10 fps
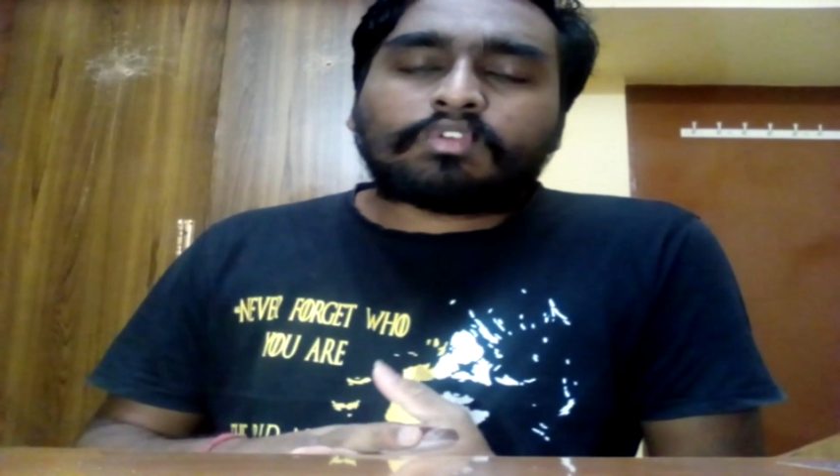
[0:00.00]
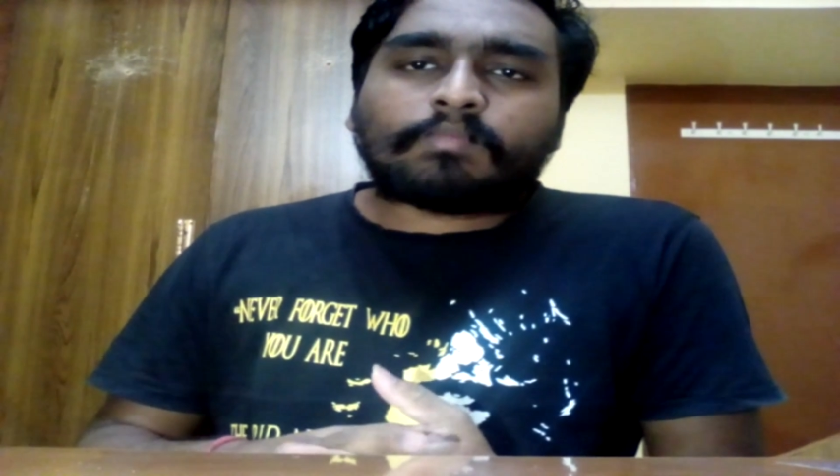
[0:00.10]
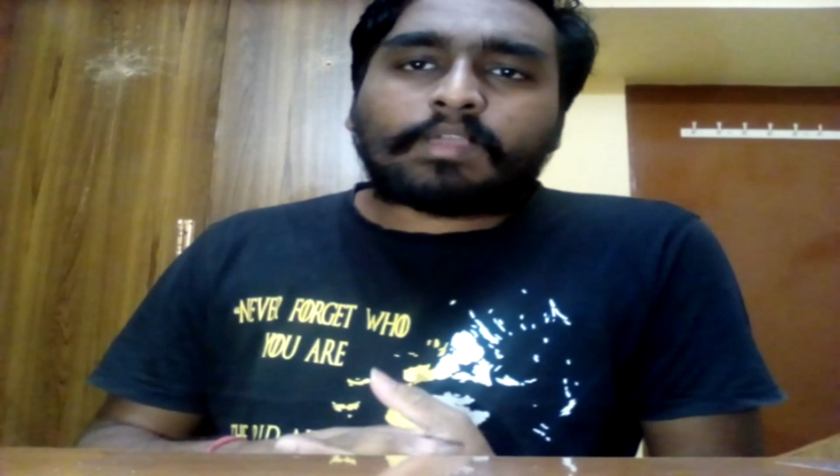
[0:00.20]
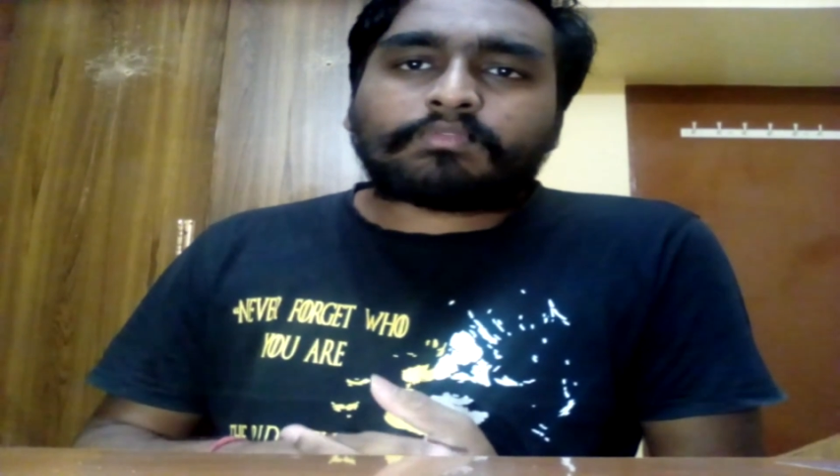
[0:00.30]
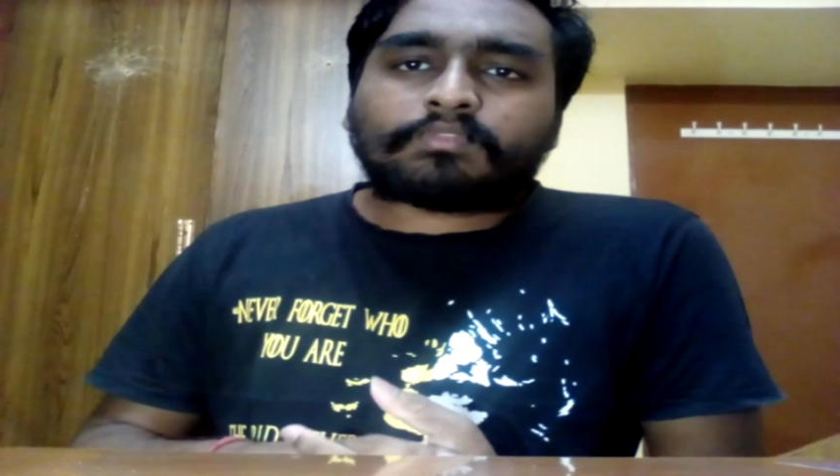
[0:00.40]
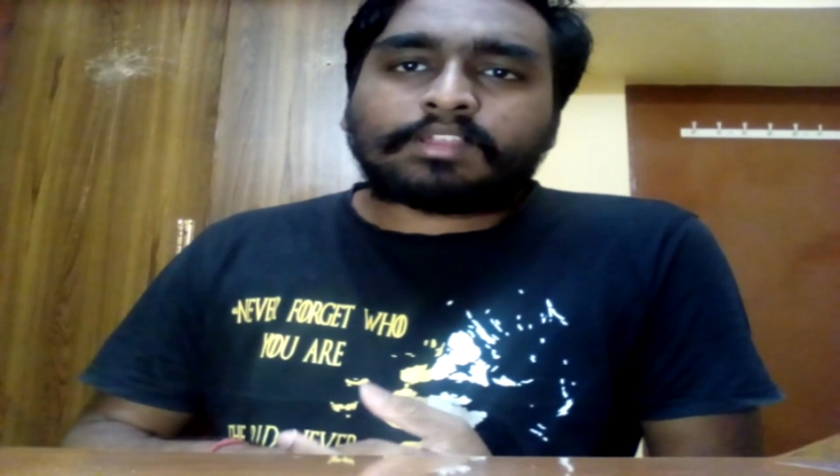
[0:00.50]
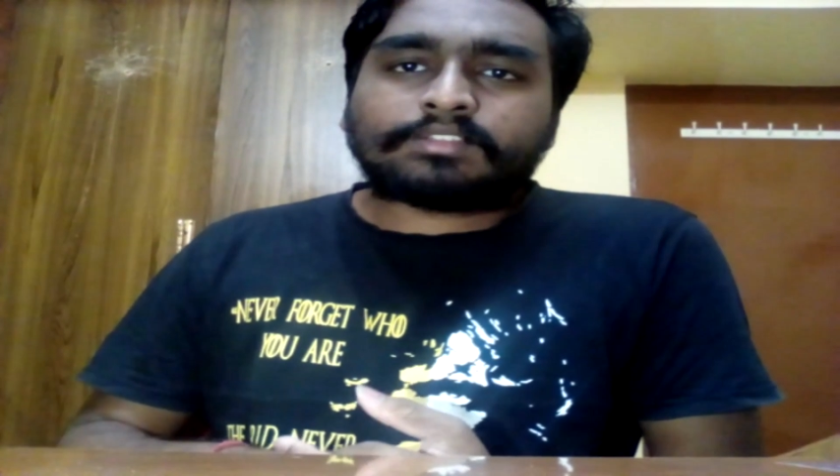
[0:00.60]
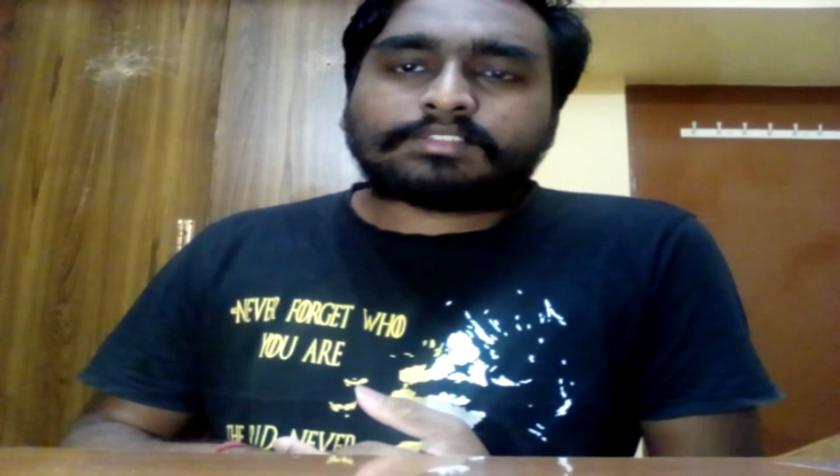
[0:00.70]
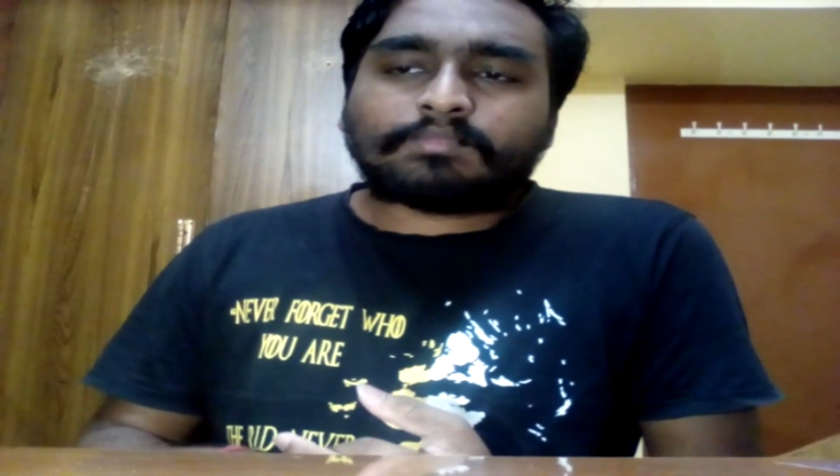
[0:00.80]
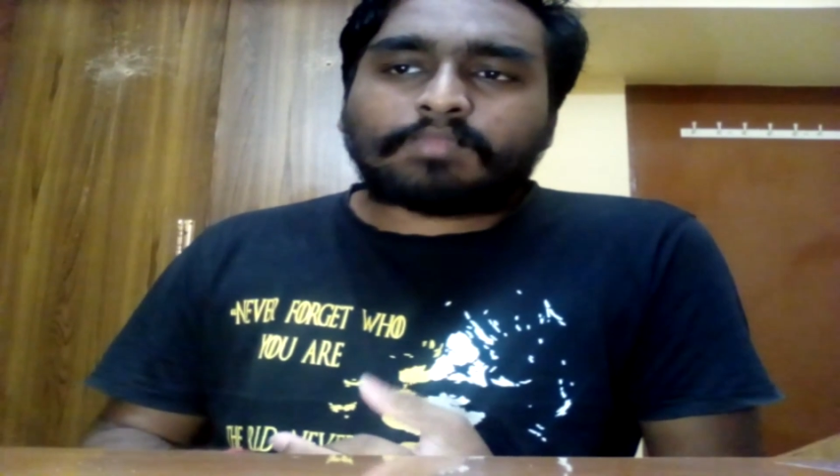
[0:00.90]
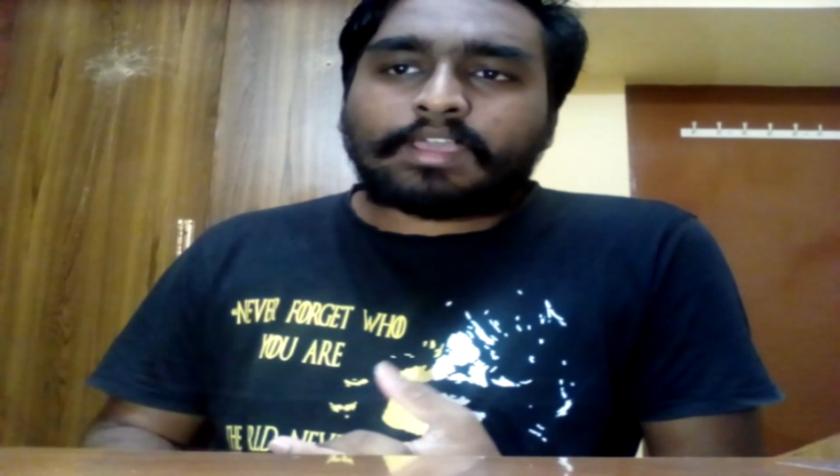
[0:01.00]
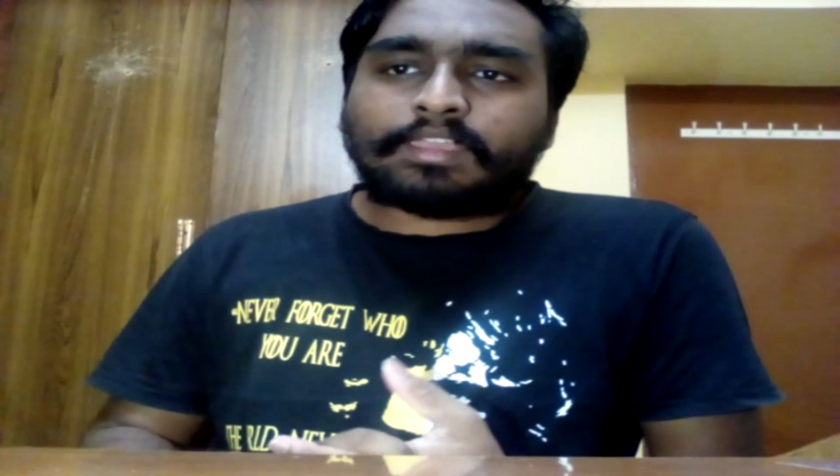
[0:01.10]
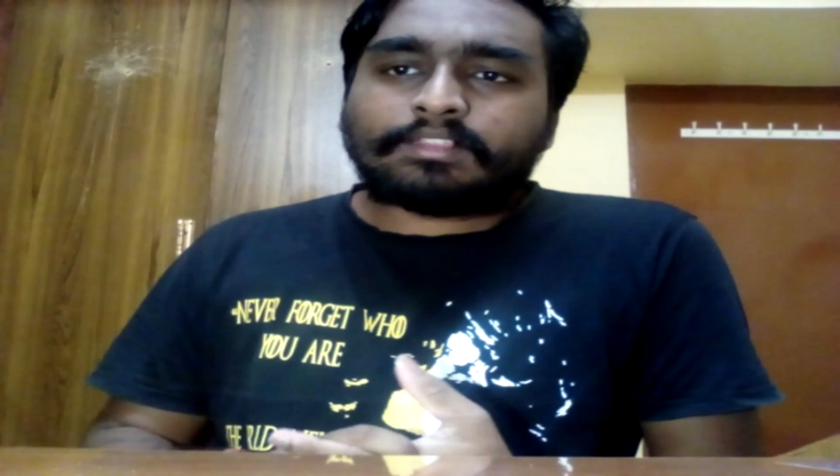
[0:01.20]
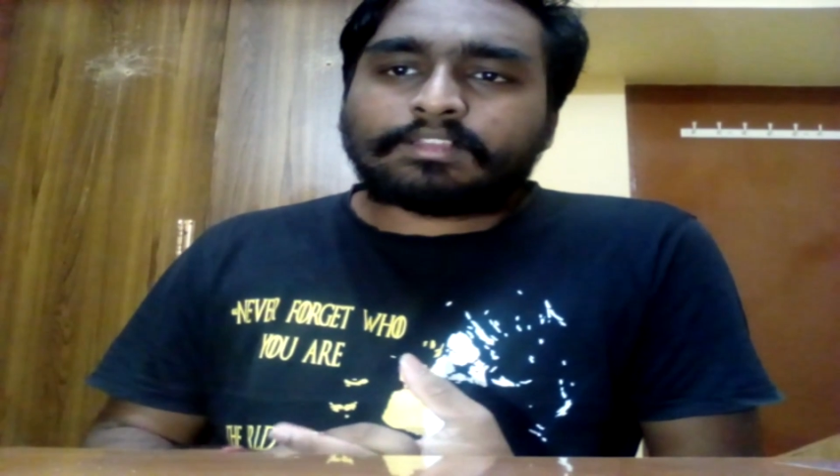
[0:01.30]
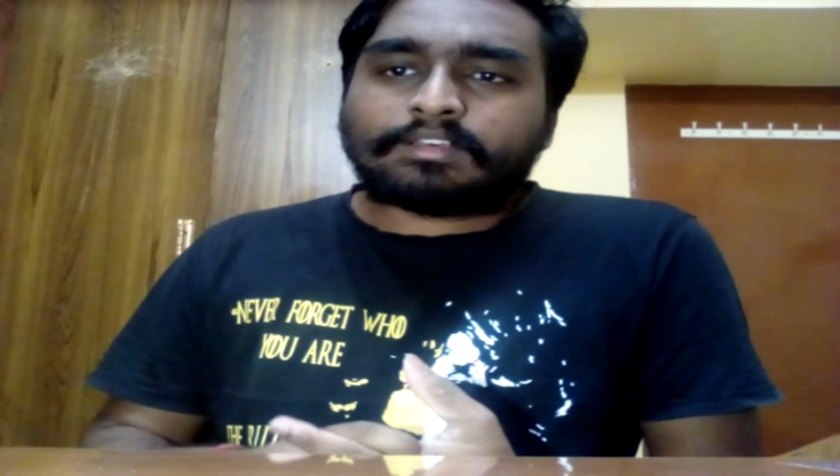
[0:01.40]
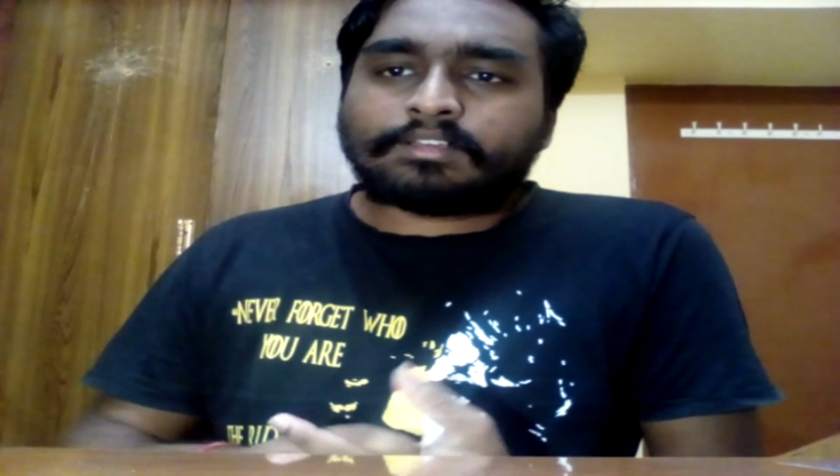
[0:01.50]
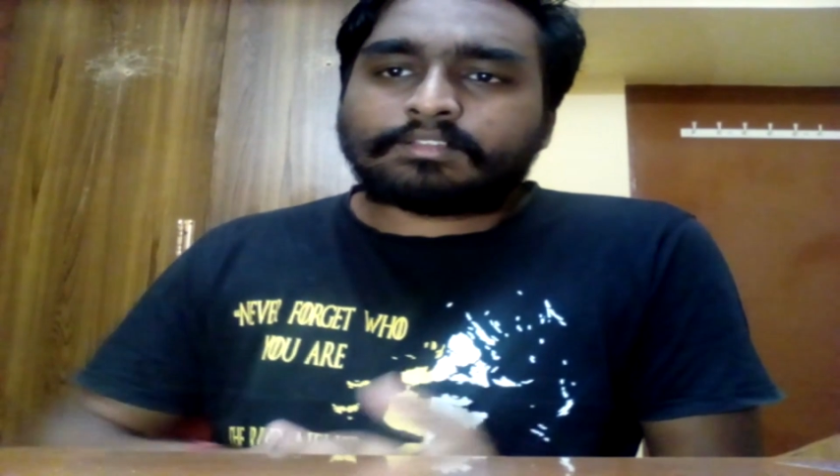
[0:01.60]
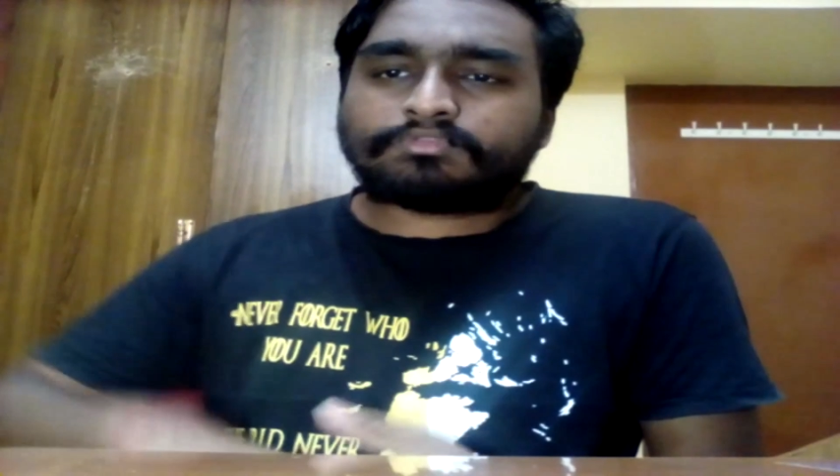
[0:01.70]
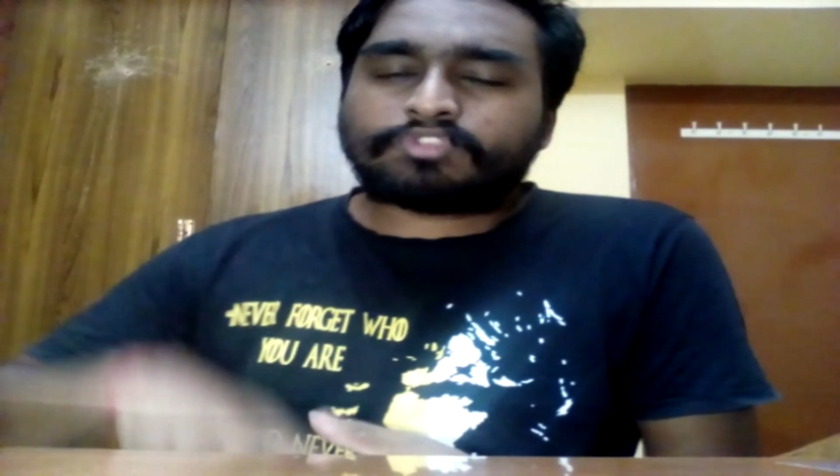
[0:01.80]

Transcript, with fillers: know my friends and the